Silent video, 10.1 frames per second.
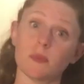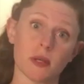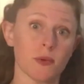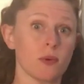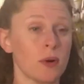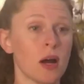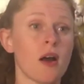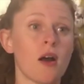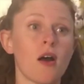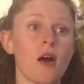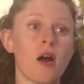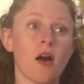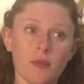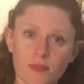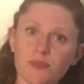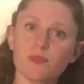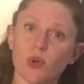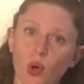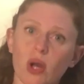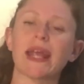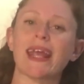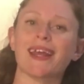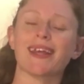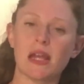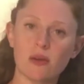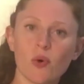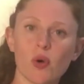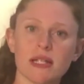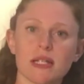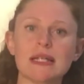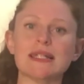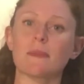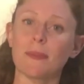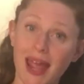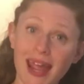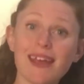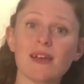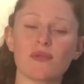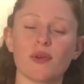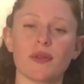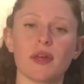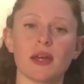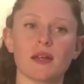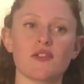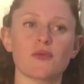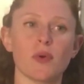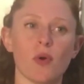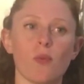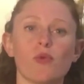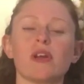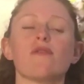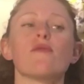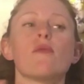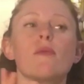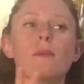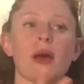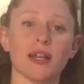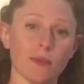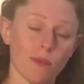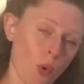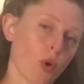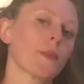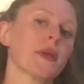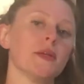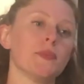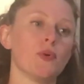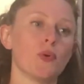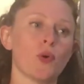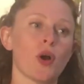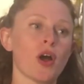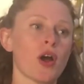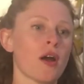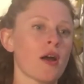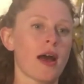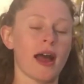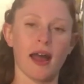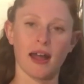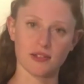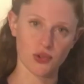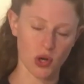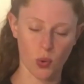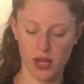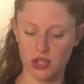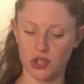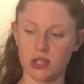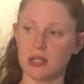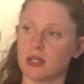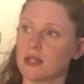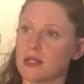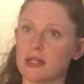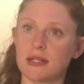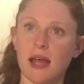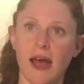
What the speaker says: people putting in invoices and paying for things, but we have many more people answering questions,